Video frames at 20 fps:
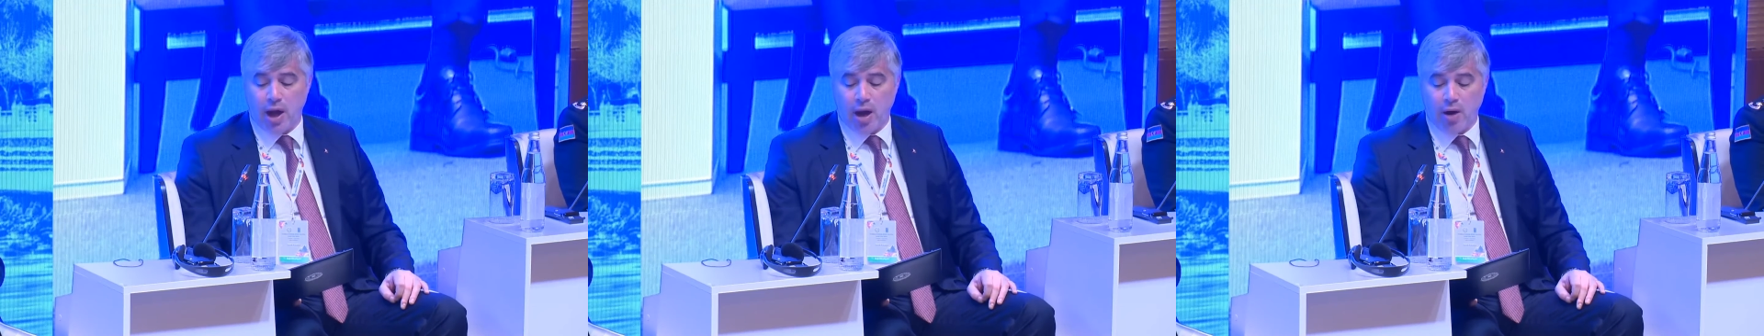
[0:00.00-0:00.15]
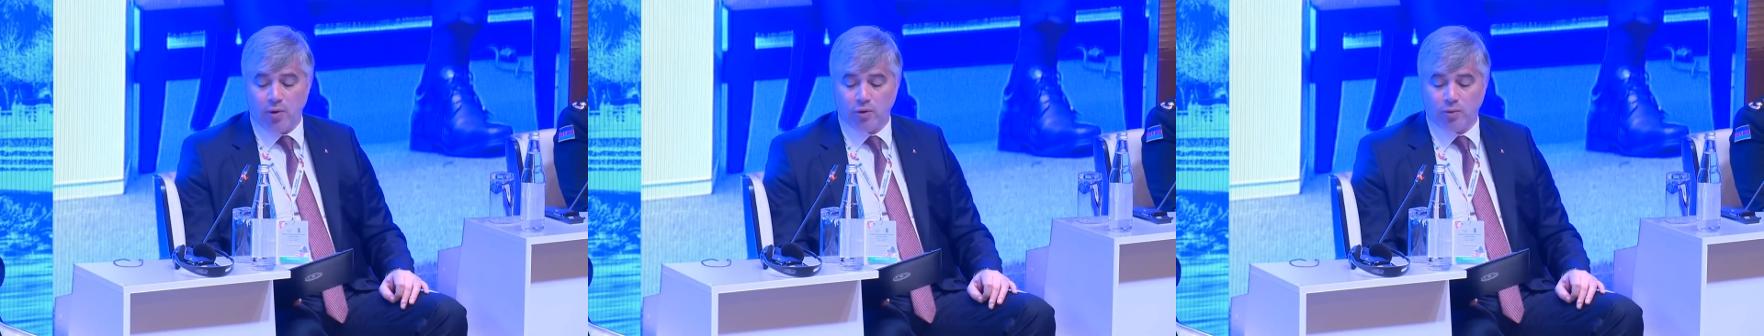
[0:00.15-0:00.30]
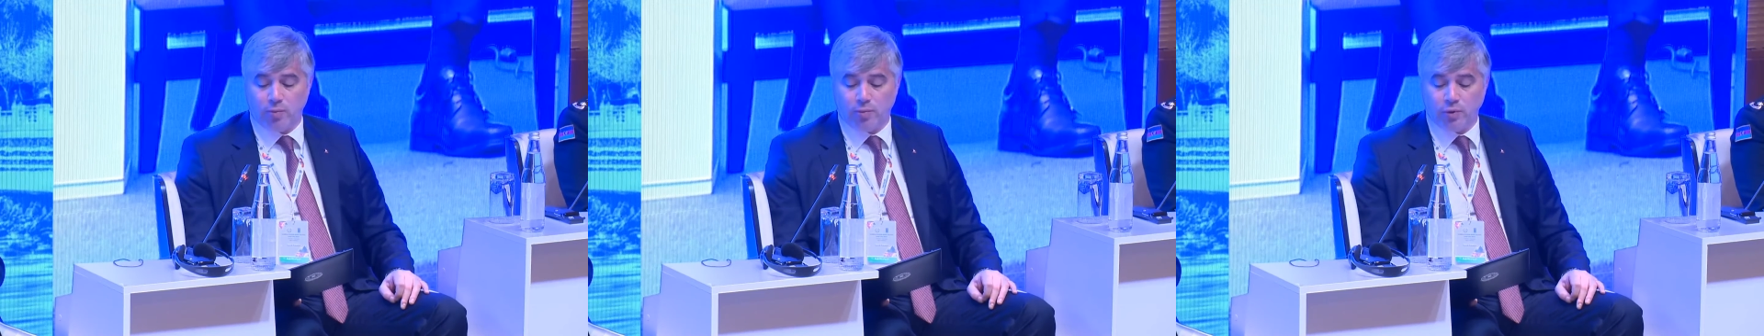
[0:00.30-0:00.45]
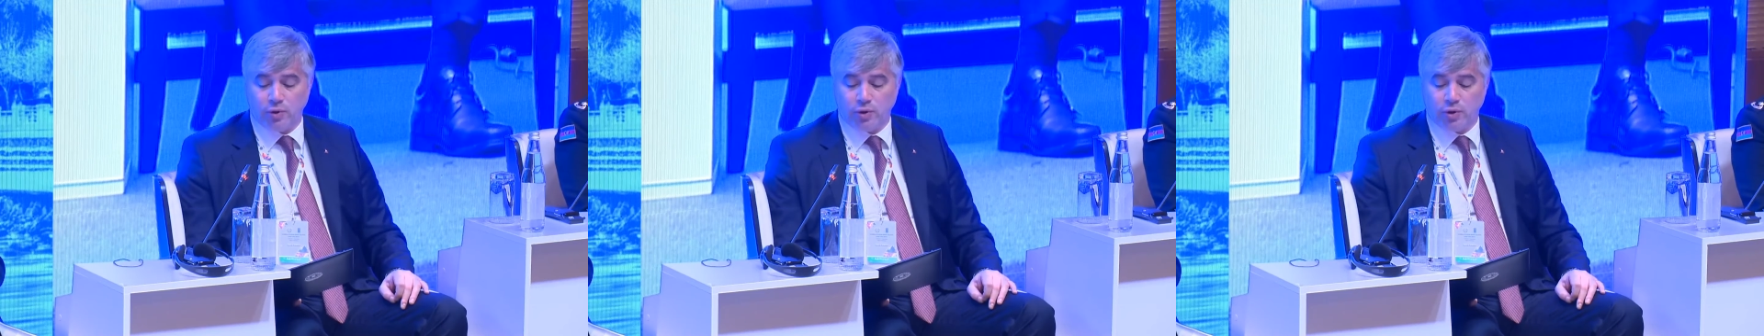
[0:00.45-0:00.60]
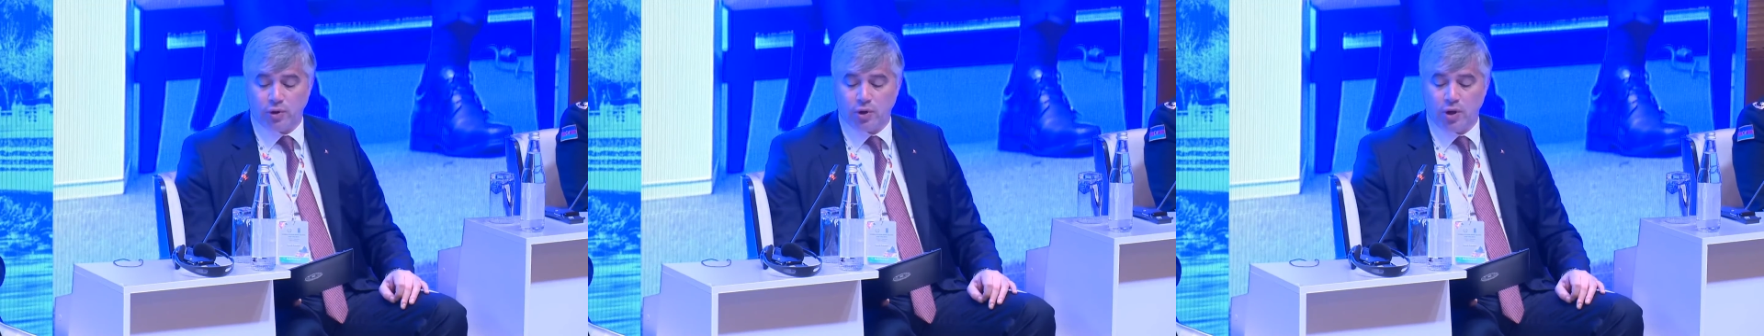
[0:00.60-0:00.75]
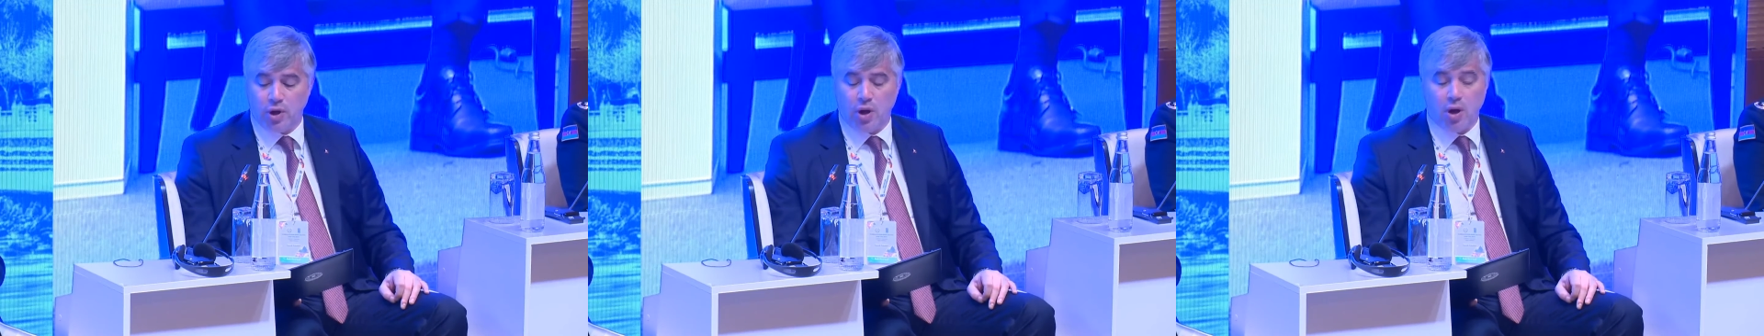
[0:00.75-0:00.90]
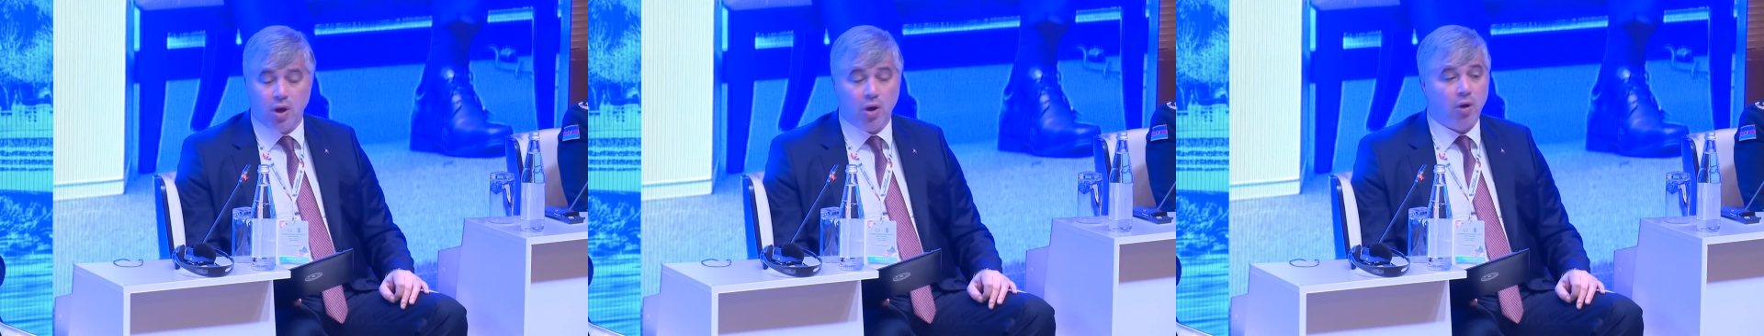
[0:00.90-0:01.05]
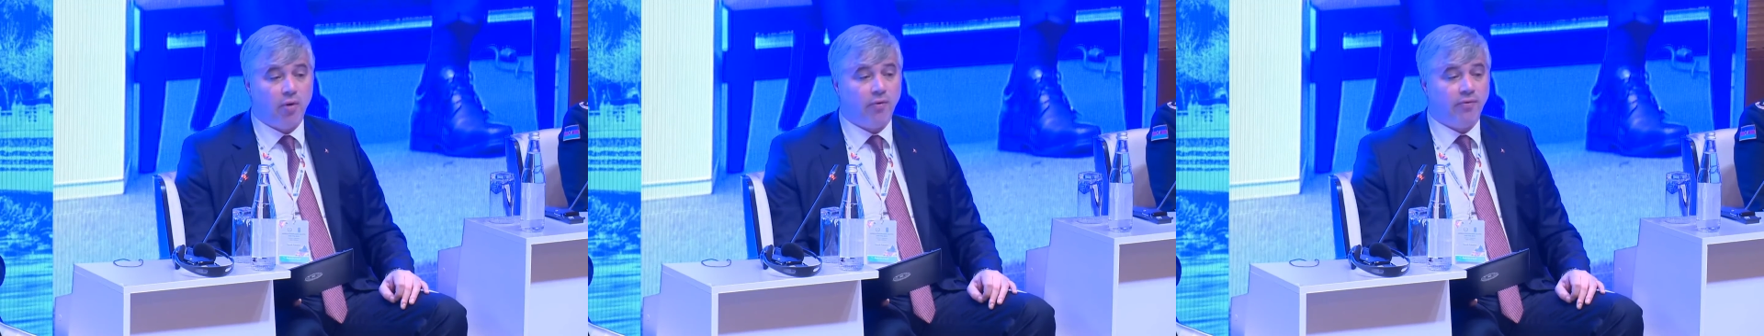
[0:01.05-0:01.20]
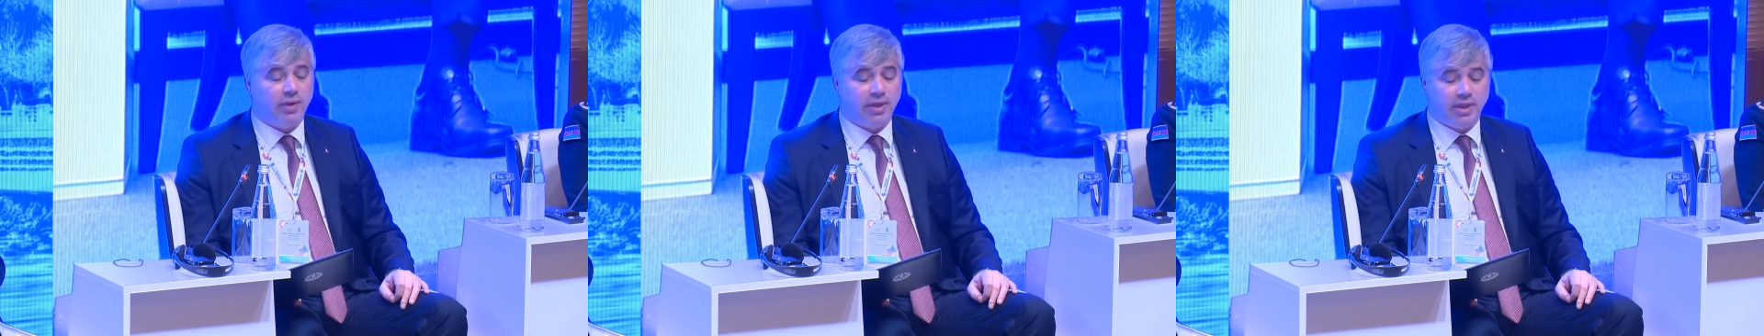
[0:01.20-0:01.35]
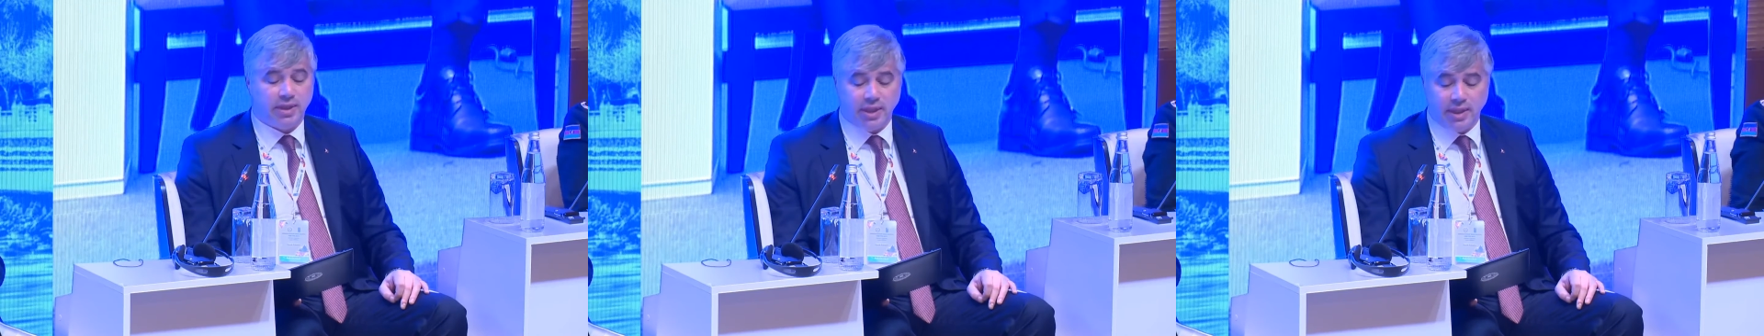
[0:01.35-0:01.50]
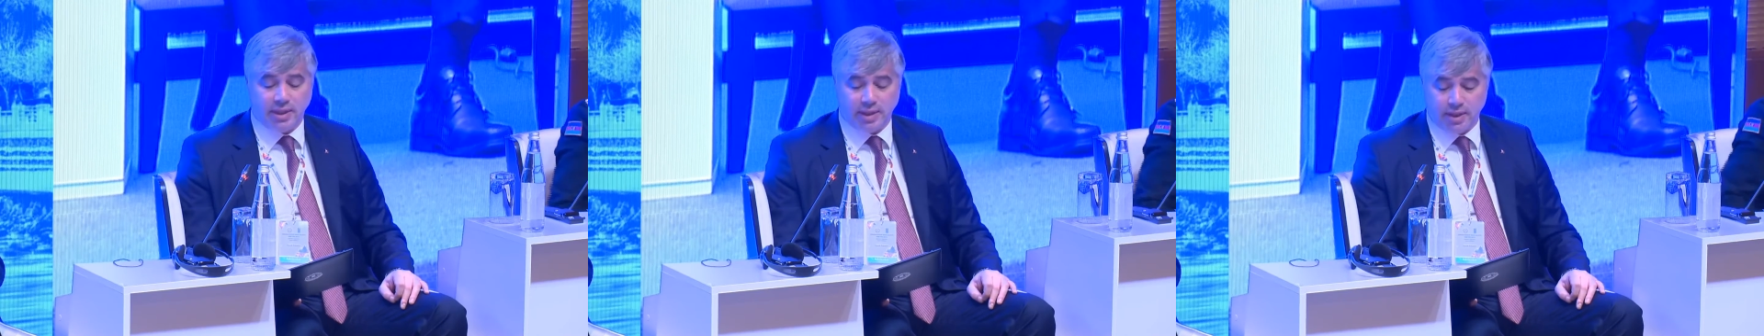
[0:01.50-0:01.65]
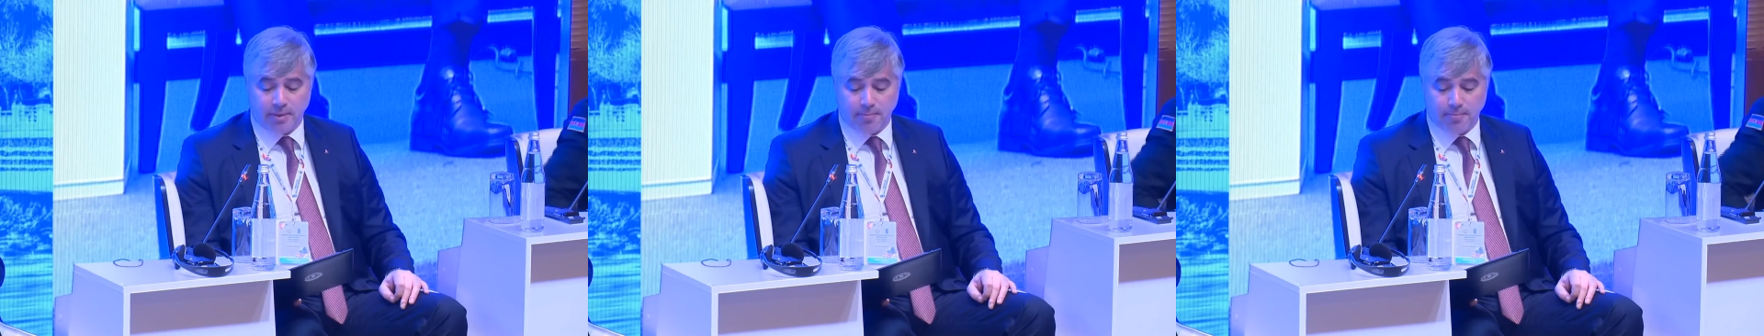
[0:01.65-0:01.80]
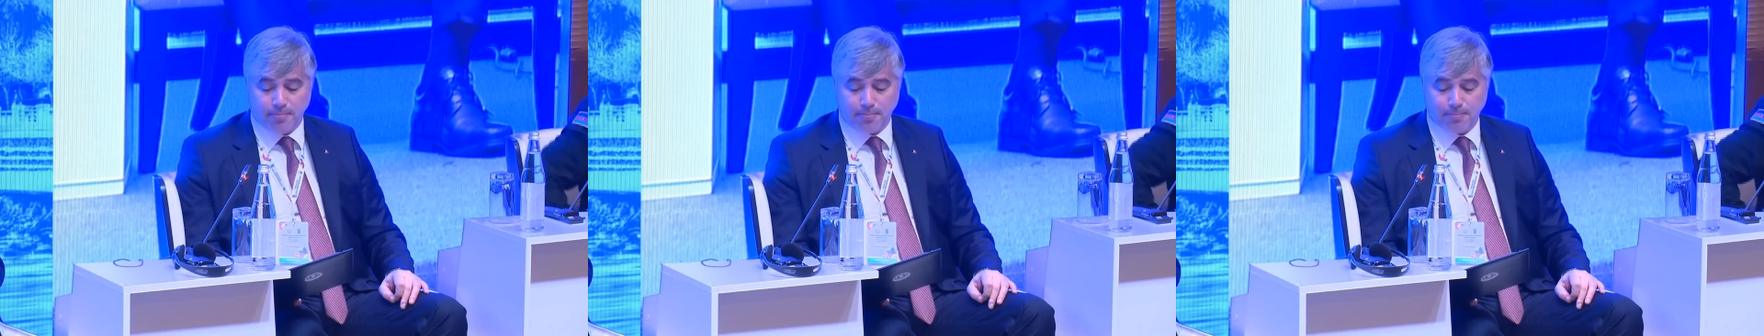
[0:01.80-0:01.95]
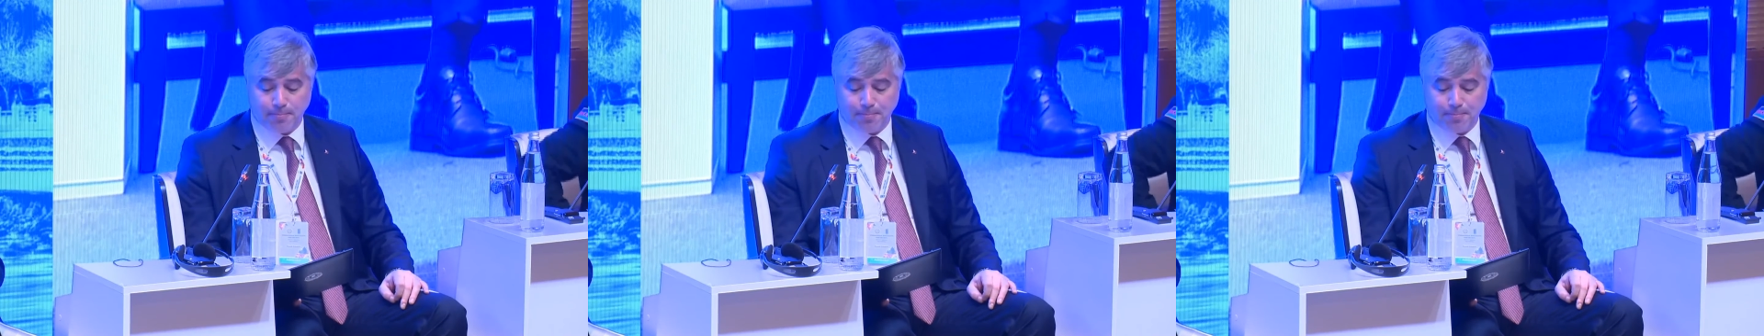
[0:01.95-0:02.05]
outputs of the system,